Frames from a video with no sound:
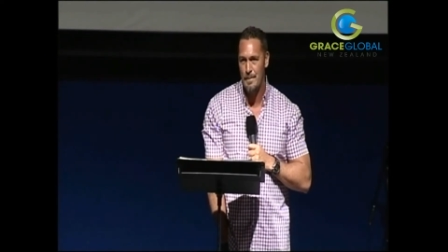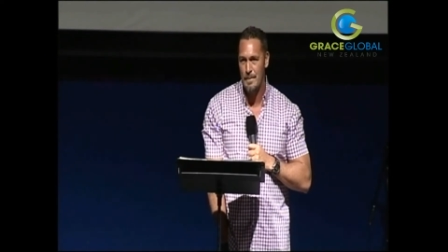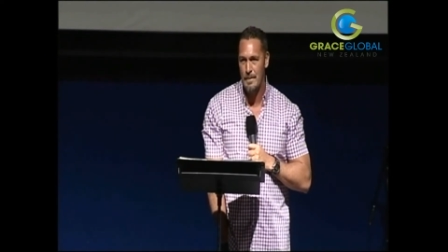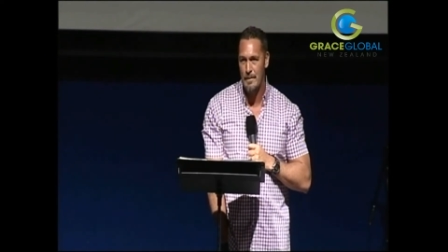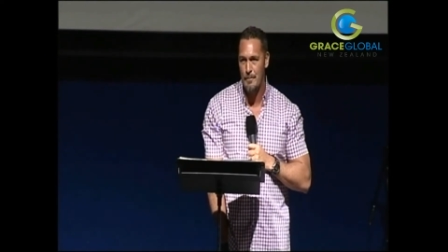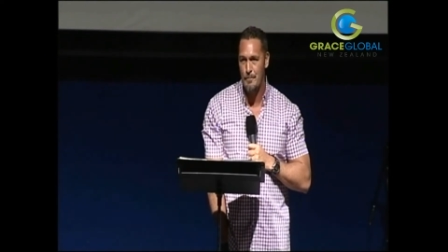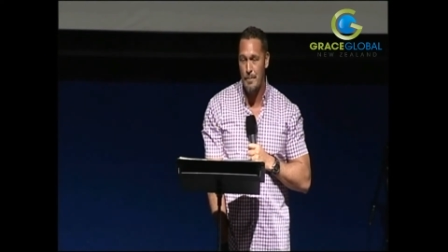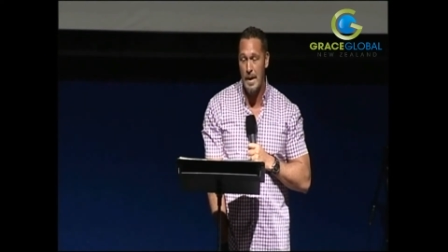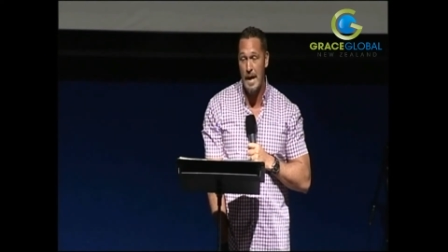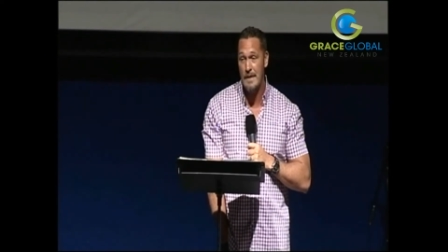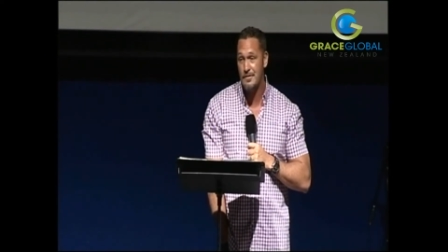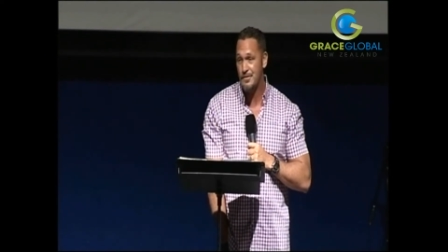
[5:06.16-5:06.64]

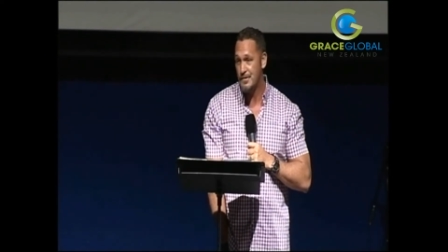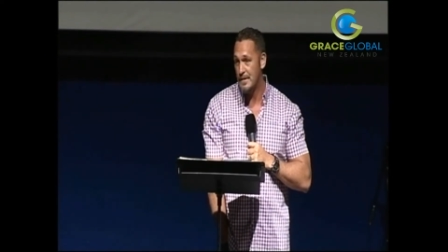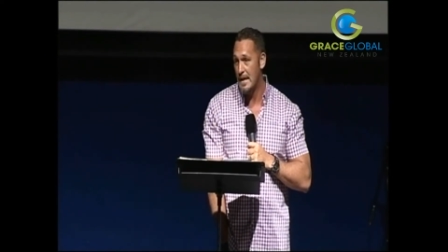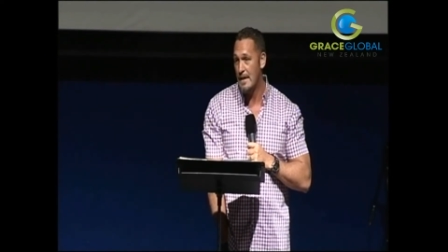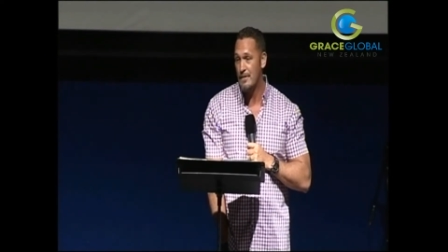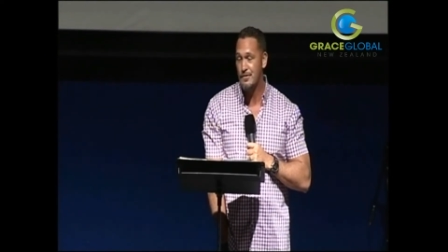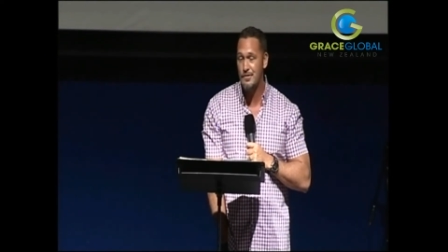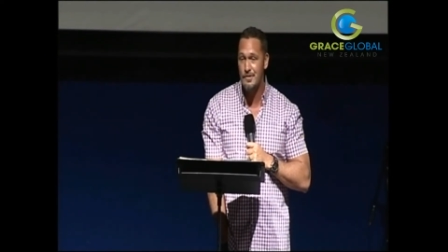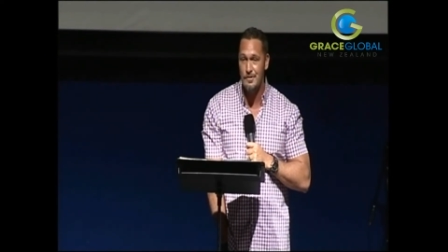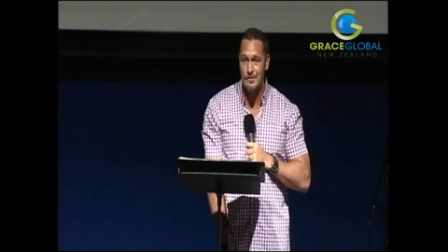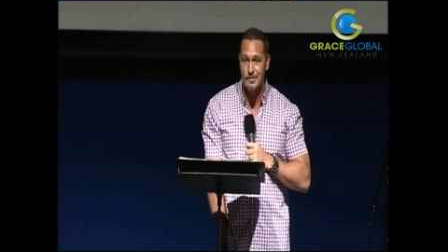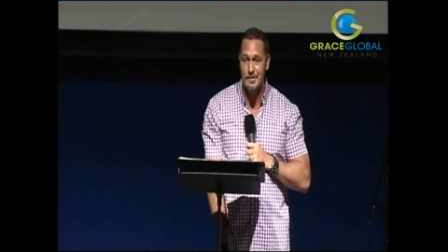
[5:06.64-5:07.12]
passed down
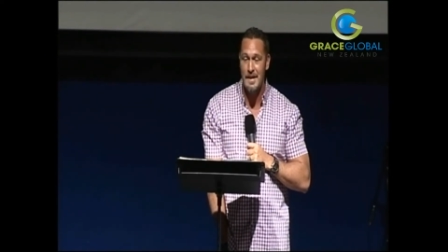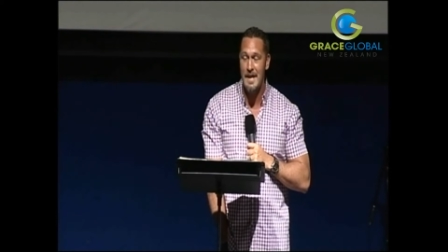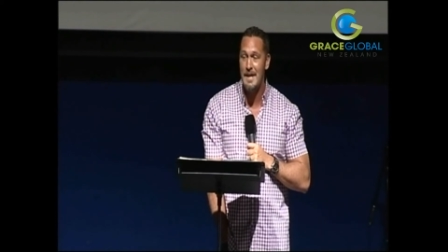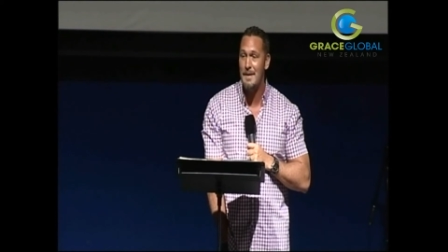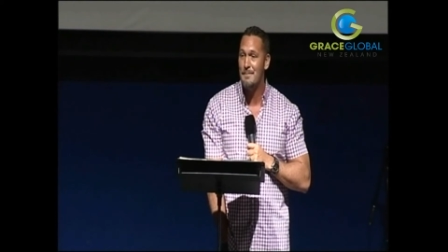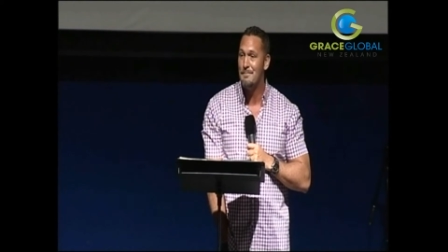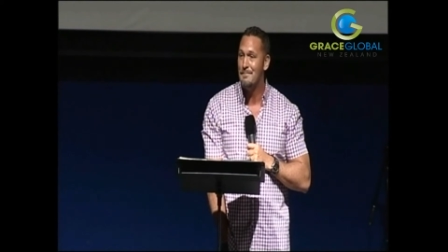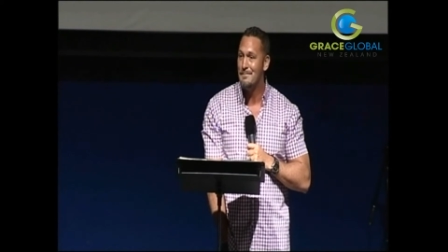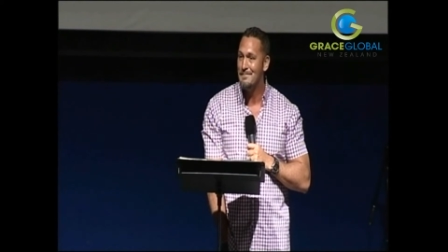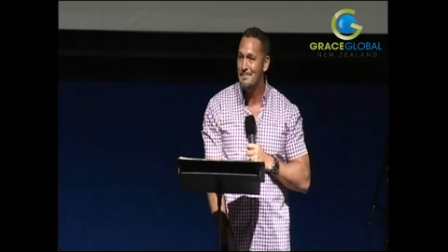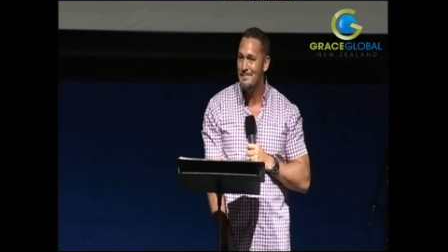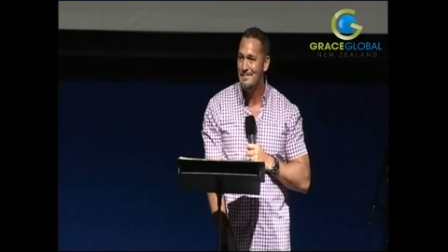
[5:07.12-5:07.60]
since Adam,
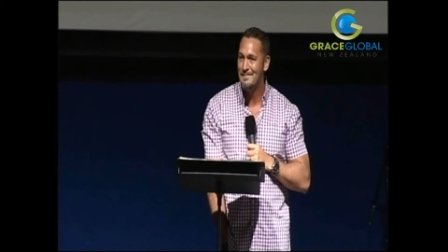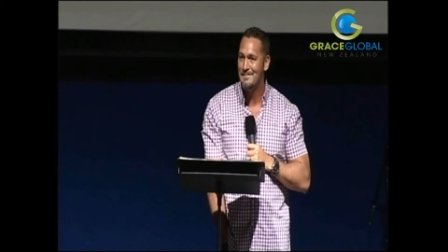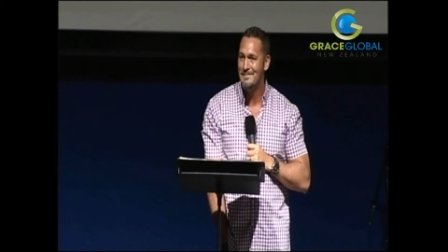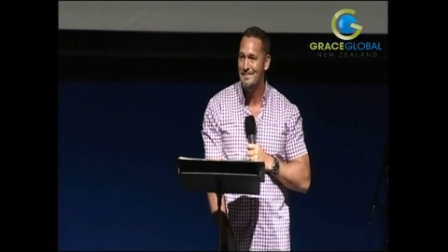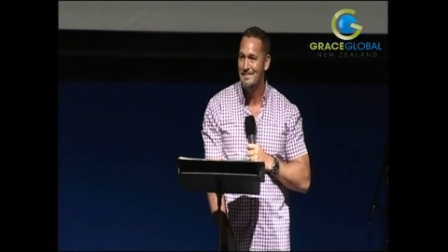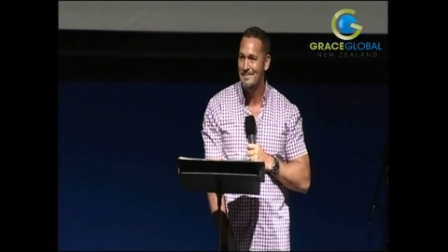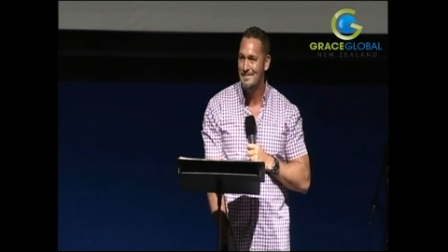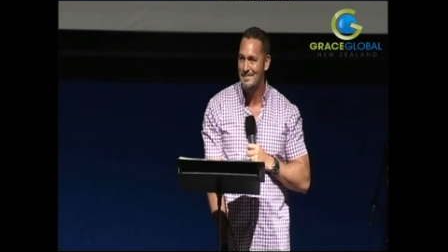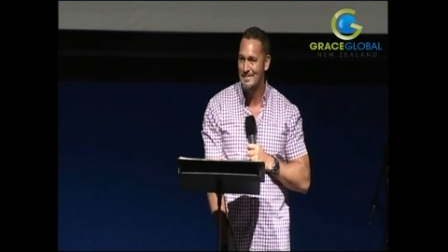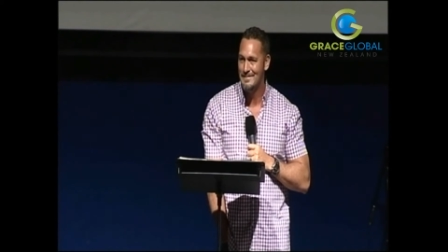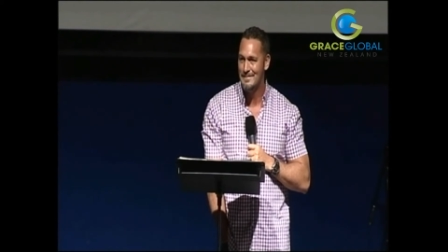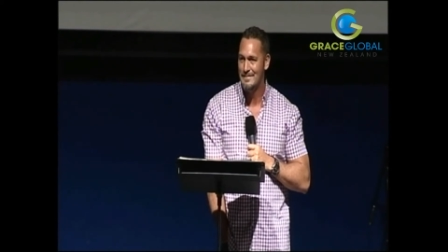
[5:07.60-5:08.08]

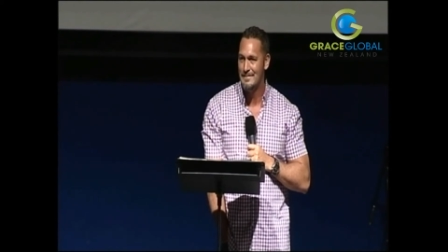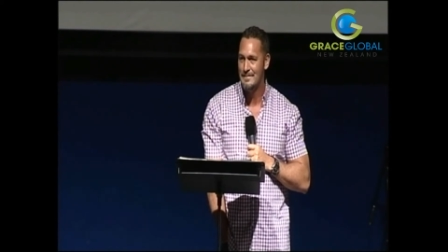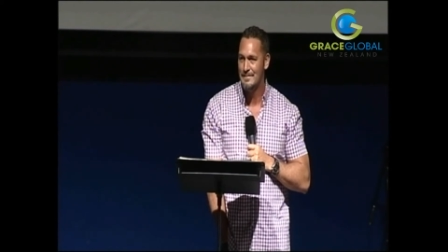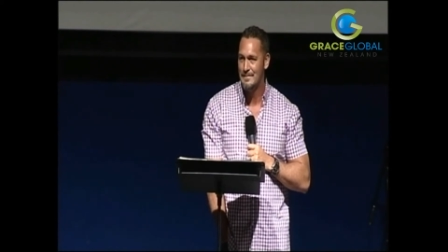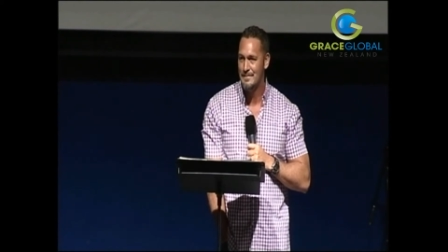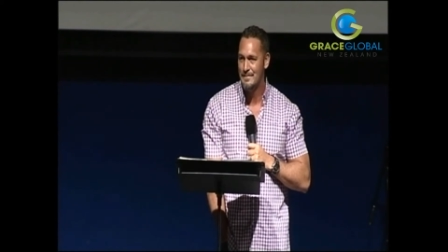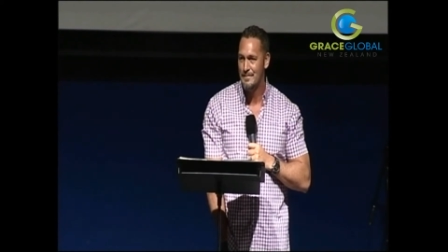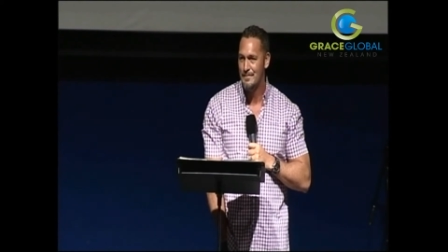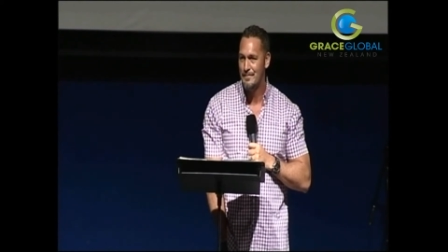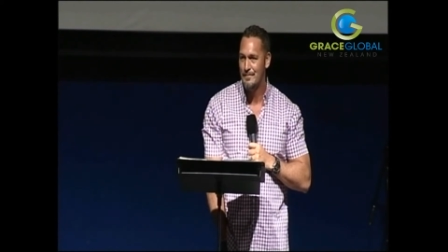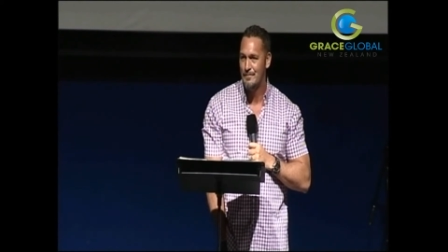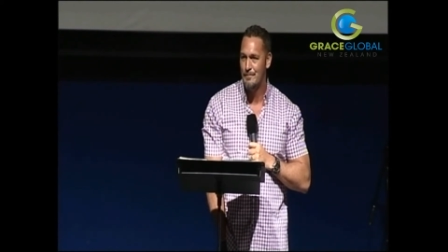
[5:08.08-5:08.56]

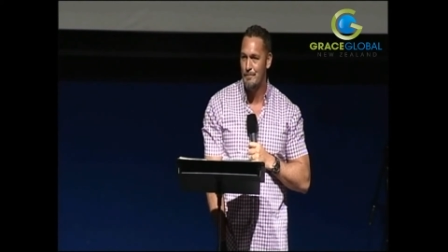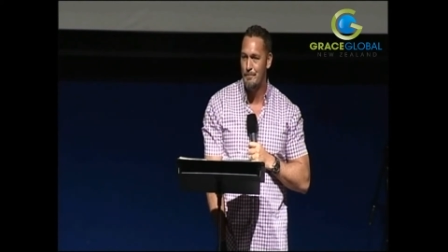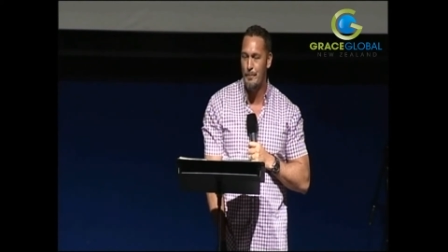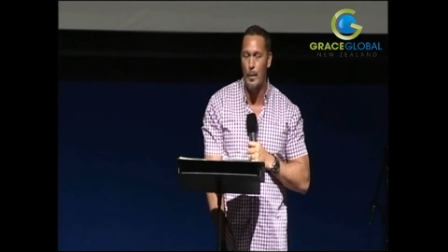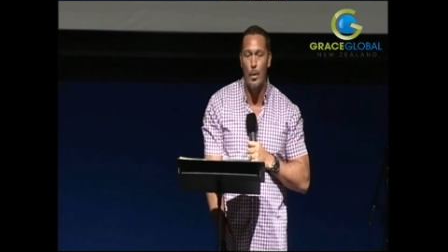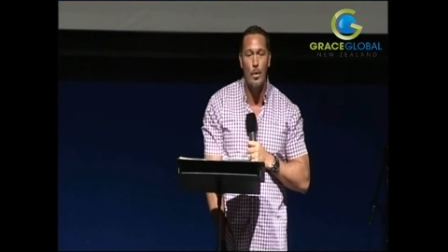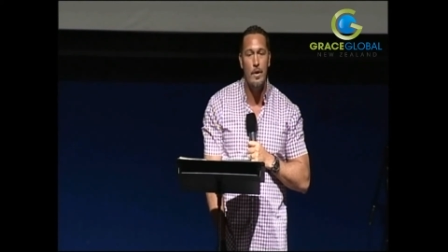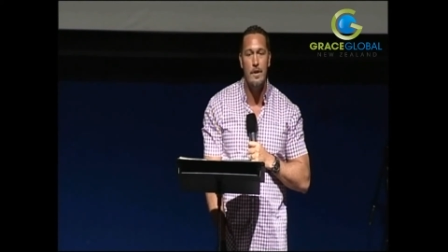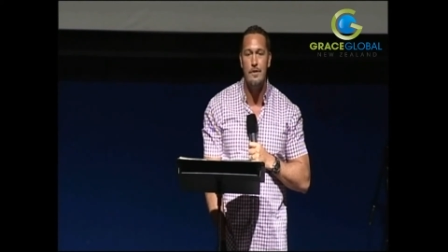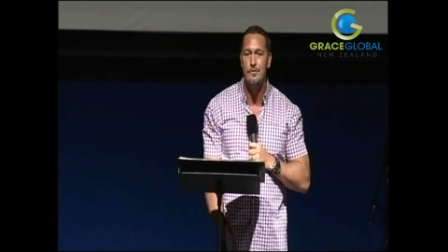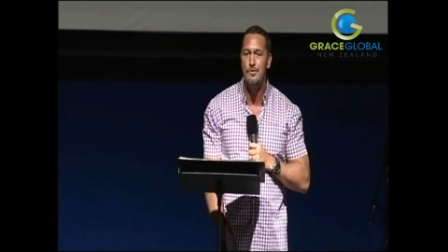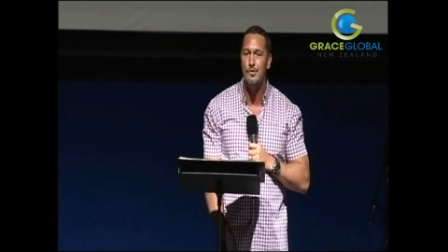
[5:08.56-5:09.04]

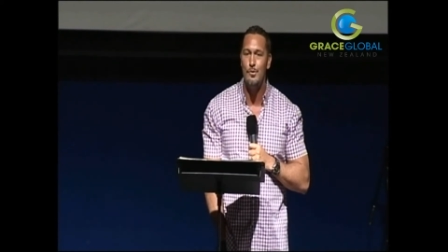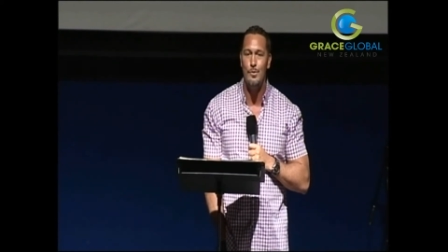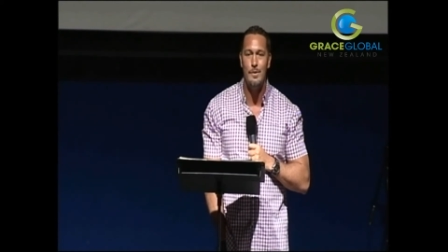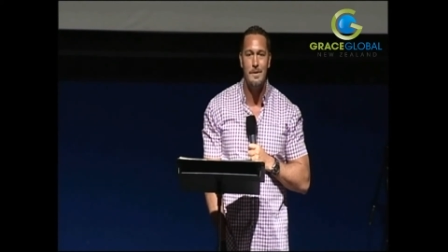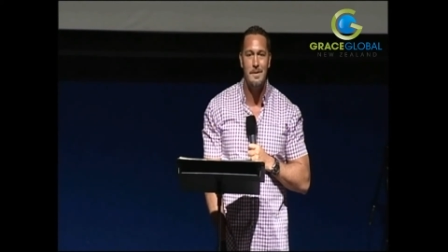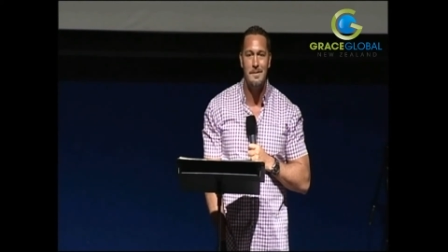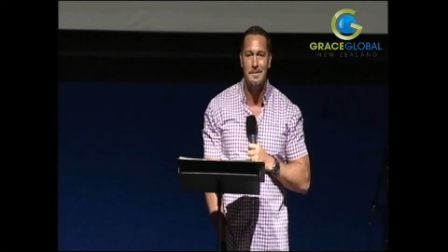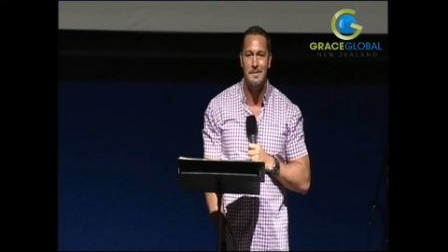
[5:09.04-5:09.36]
born into it.